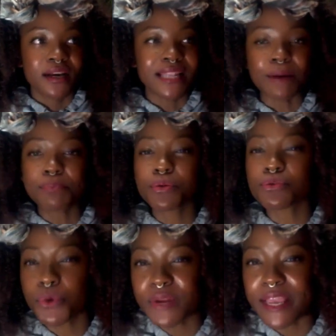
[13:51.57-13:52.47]
like
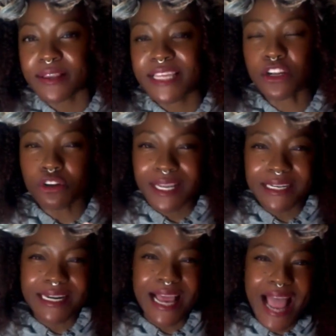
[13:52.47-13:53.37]
pruning. They look at
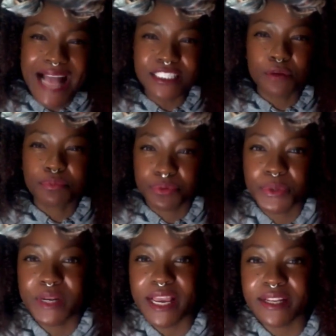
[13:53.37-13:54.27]
it as
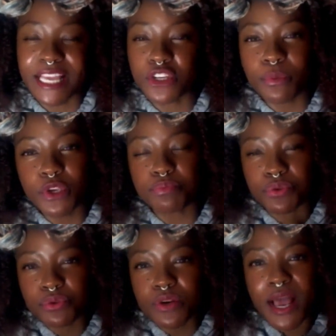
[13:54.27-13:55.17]
pruning. Like, when you
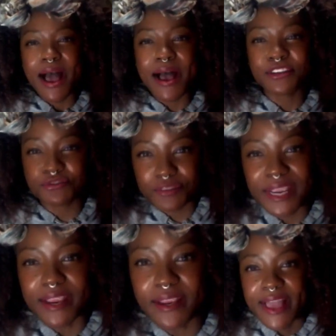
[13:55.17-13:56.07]
prune a
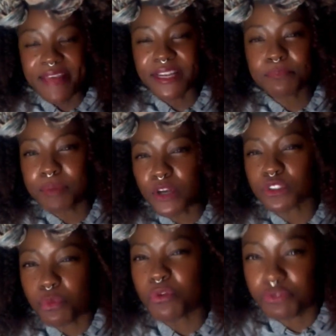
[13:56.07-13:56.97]
tree and then it
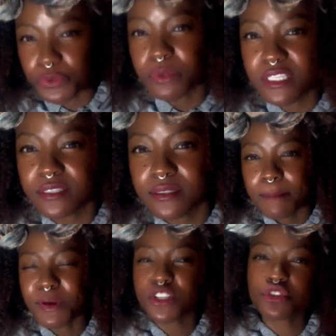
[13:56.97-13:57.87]
bears more fruit
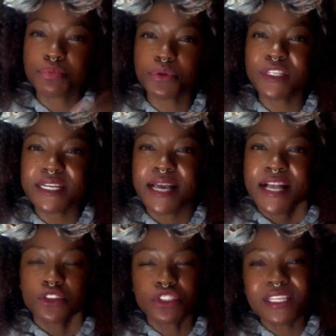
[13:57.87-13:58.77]
because you pruned it.
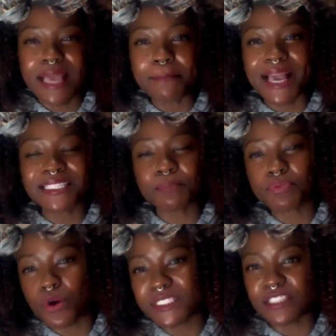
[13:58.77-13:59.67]
So to them, it's a
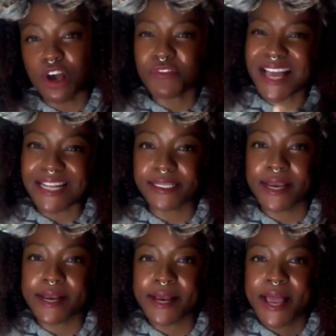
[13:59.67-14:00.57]
process of
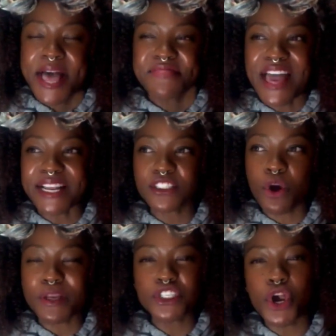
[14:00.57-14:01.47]
cutting that is
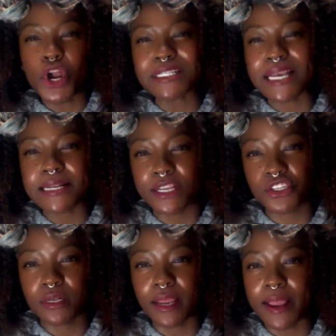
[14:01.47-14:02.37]
going to hurt
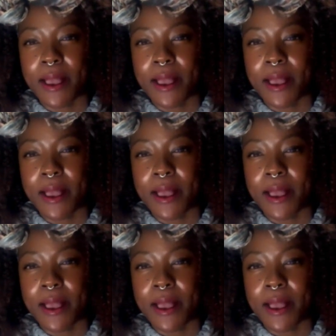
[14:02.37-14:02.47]
initially,